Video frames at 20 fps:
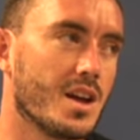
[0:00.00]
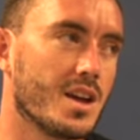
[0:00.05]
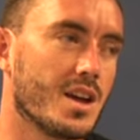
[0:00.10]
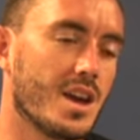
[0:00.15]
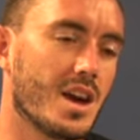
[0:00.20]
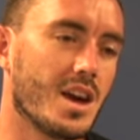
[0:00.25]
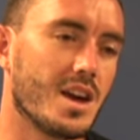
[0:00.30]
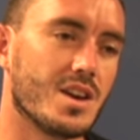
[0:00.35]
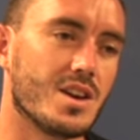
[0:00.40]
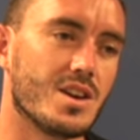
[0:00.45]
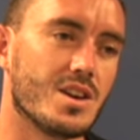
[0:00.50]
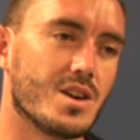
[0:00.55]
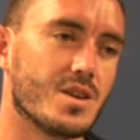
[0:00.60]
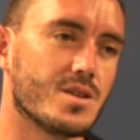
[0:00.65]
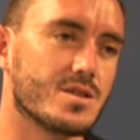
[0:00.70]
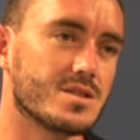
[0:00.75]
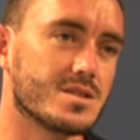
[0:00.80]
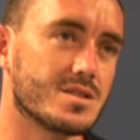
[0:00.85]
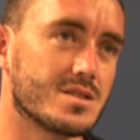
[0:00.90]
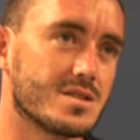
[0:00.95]
Yeah, you know,
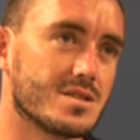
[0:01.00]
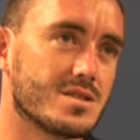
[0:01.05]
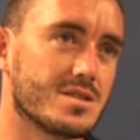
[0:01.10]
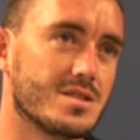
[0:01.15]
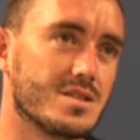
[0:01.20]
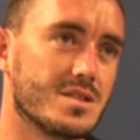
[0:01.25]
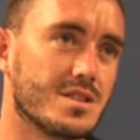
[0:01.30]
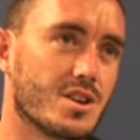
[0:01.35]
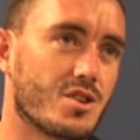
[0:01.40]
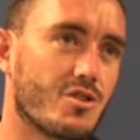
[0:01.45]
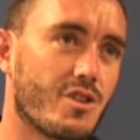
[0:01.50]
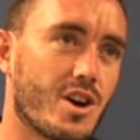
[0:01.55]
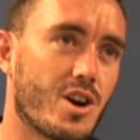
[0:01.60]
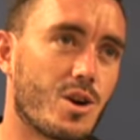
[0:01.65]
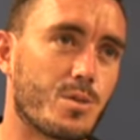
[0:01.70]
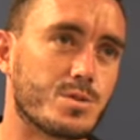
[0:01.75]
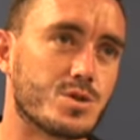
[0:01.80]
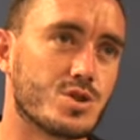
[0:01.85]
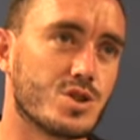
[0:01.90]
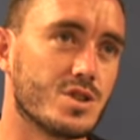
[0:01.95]
it's a great
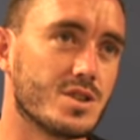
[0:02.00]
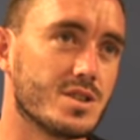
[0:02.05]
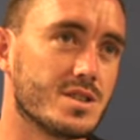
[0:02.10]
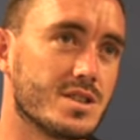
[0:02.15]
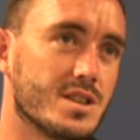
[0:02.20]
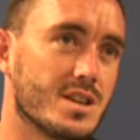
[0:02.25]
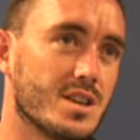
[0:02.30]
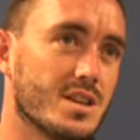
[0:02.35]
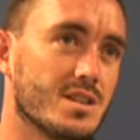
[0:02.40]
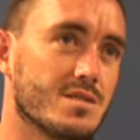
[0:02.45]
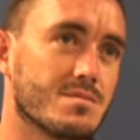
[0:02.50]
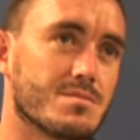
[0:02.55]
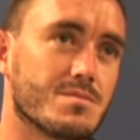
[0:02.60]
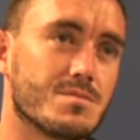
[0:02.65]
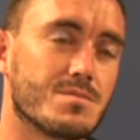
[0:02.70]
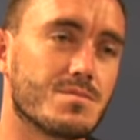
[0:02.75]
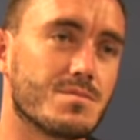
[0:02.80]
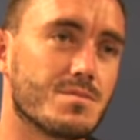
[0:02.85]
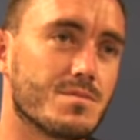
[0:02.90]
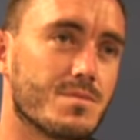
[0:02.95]
opportunity,
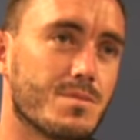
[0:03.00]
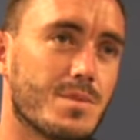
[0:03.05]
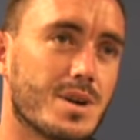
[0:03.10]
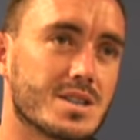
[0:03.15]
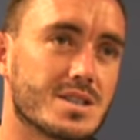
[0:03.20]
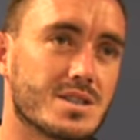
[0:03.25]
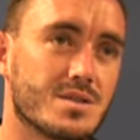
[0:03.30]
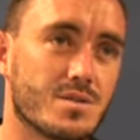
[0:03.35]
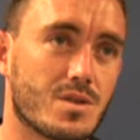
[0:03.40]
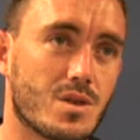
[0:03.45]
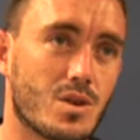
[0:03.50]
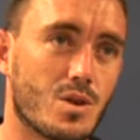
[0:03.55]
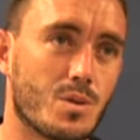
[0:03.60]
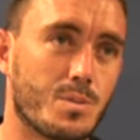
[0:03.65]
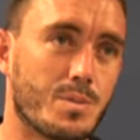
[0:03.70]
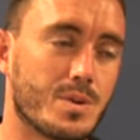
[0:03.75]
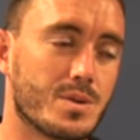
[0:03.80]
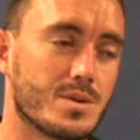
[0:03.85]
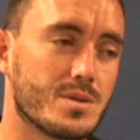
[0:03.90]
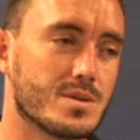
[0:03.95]
massive
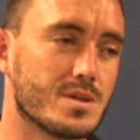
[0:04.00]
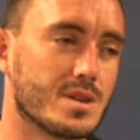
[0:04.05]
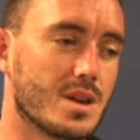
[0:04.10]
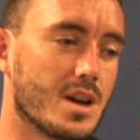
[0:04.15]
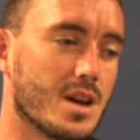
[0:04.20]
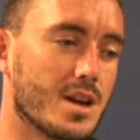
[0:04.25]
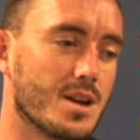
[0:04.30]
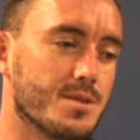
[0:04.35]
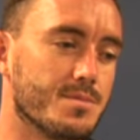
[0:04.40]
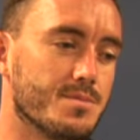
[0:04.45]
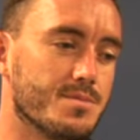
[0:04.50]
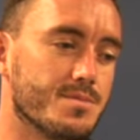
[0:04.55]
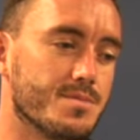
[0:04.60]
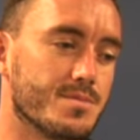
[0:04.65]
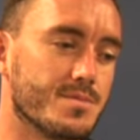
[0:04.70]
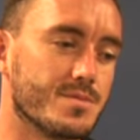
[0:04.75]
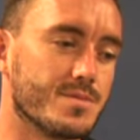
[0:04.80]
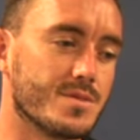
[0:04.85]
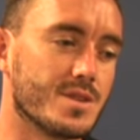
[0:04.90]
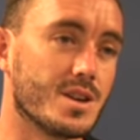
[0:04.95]
club, a
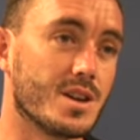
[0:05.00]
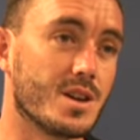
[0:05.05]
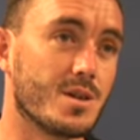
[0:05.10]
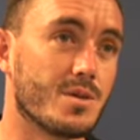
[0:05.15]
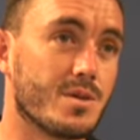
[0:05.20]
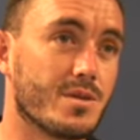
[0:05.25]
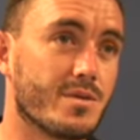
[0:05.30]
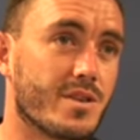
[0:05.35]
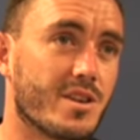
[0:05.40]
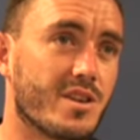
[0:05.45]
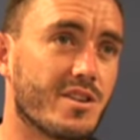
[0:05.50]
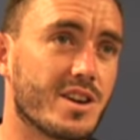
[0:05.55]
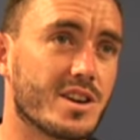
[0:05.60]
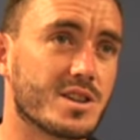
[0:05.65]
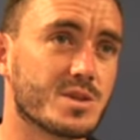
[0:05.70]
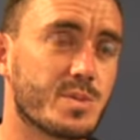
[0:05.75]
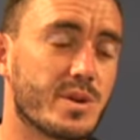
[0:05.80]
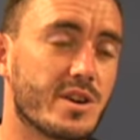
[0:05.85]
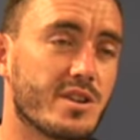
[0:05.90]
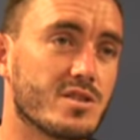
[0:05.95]
very
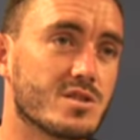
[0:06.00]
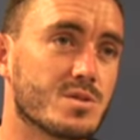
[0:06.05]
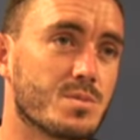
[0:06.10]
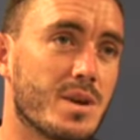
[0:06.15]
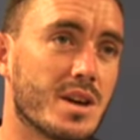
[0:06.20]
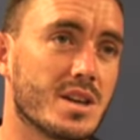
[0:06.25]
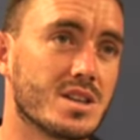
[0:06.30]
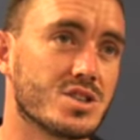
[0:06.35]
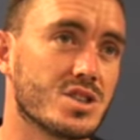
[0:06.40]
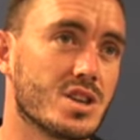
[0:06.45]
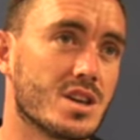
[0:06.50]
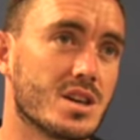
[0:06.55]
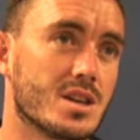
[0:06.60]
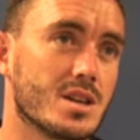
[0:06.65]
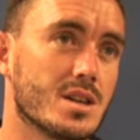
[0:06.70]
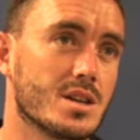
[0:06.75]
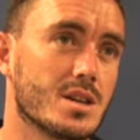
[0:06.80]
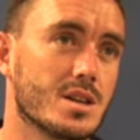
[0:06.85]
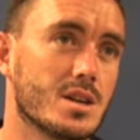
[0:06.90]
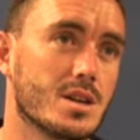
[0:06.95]
experienced manager.
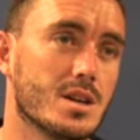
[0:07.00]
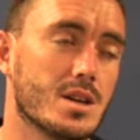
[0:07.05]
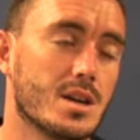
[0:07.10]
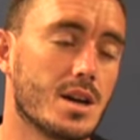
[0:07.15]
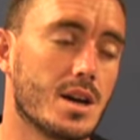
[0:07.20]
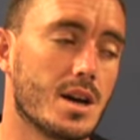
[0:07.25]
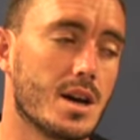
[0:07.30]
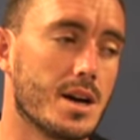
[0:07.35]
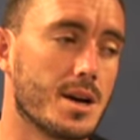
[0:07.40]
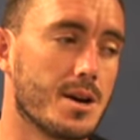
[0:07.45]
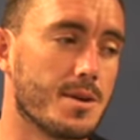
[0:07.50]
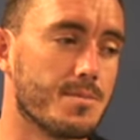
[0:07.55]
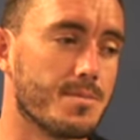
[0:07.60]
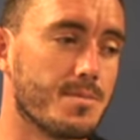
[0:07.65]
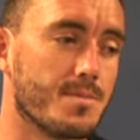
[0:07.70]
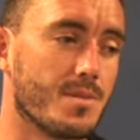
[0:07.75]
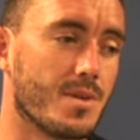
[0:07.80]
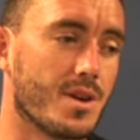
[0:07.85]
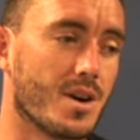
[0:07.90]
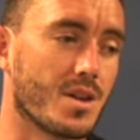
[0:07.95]
I
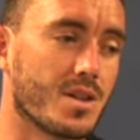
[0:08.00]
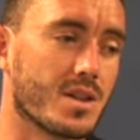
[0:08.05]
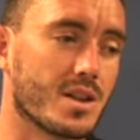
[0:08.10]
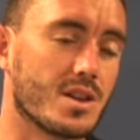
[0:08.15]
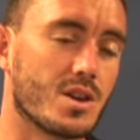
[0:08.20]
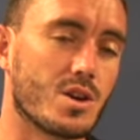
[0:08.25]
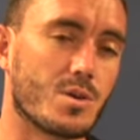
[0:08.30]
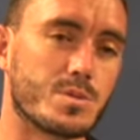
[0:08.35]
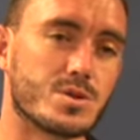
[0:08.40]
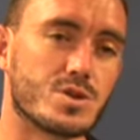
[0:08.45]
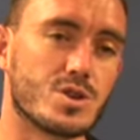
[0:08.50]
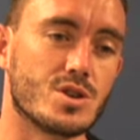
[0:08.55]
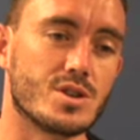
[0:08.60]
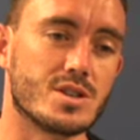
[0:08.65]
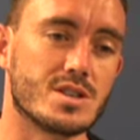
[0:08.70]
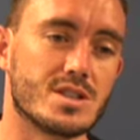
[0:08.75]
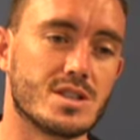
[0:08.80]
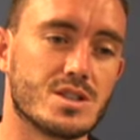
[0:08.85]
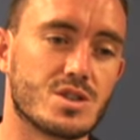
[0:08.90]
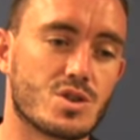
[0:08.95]
think the
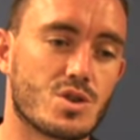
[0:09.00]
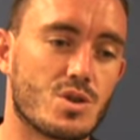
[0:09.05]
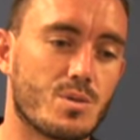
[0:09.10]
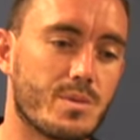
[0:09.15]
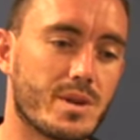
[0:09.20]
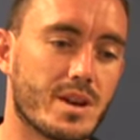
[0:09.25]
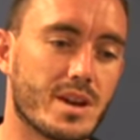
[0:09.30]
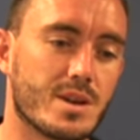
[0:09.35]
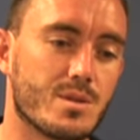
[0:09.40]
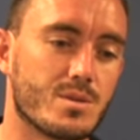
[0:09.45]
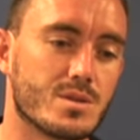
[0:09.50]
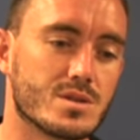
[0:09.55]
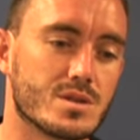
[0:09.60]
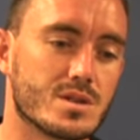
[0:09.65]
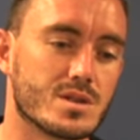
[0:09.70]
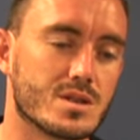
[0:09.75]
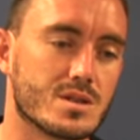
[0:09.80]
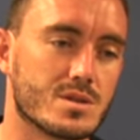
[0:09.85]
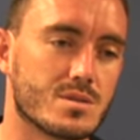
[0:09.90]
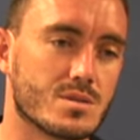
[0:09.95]
opportunity to come here was
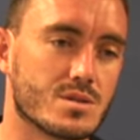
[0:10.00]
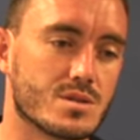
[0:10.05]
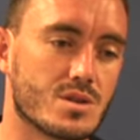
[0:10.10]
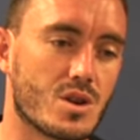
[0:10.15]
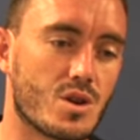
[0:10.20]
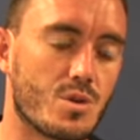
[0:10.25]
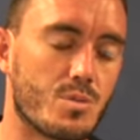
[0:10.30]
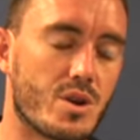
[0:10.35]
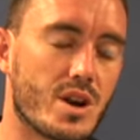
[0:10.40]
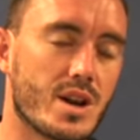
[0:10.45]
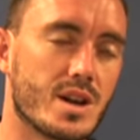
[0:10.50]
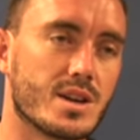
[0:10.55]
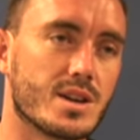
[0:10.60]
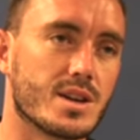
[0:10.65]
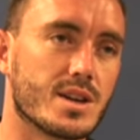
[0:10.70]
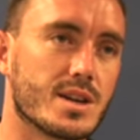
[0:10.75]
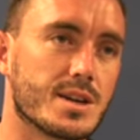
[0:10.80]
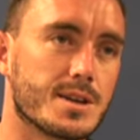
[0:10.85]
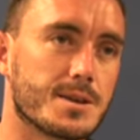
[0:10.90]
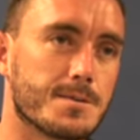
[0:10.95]
a
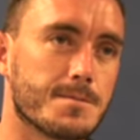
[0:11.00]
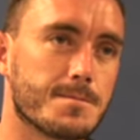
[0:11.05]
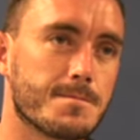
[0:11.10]
no-brainer, yeah.